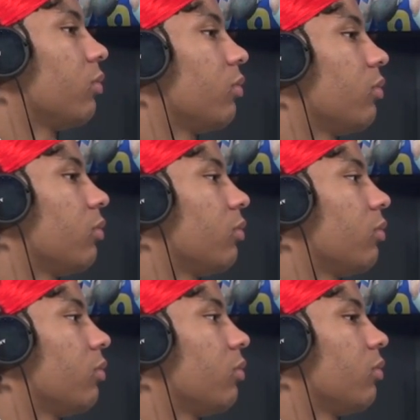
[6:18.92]

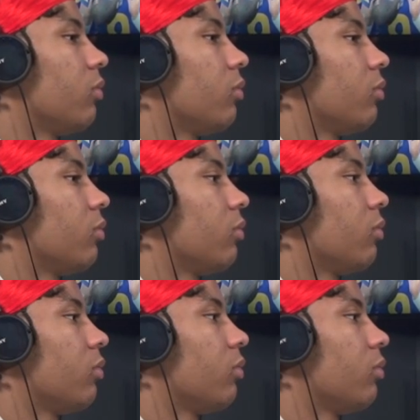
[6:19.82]

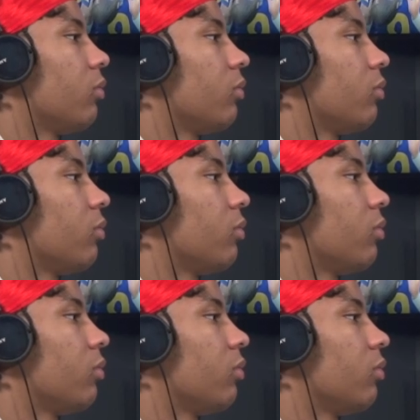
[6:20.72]

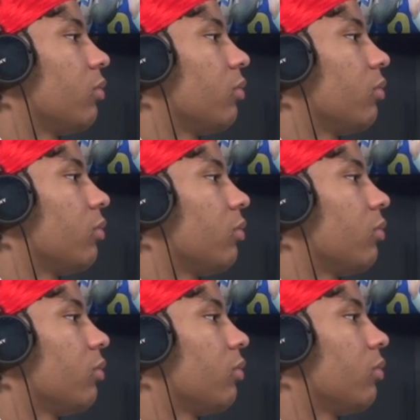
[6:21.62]

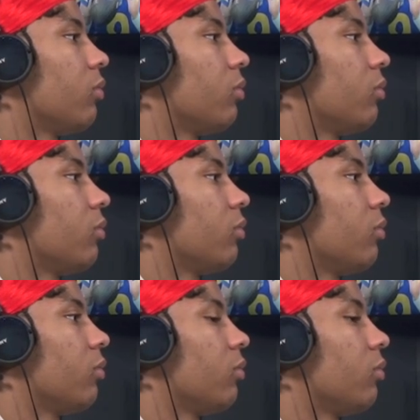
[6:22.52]

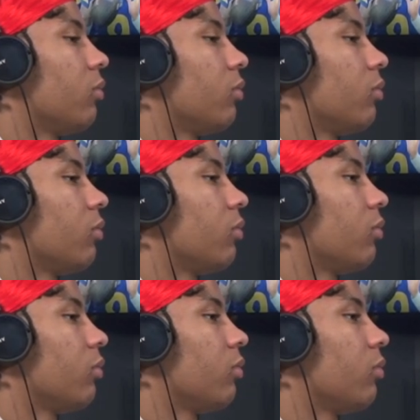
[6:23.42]

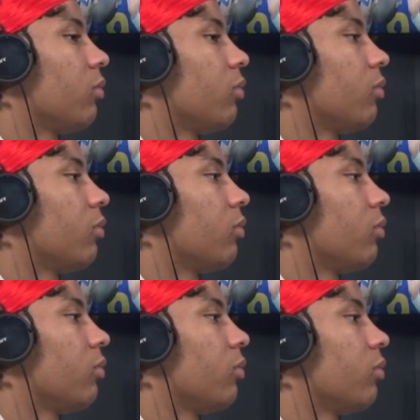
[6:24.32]

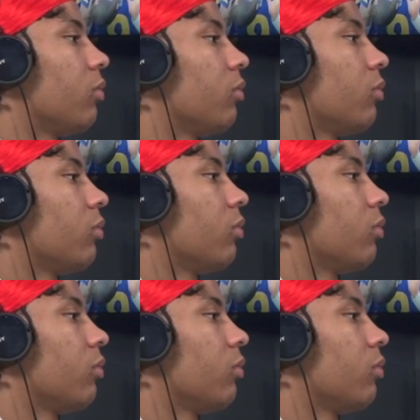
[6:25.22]
The person shown says nothing.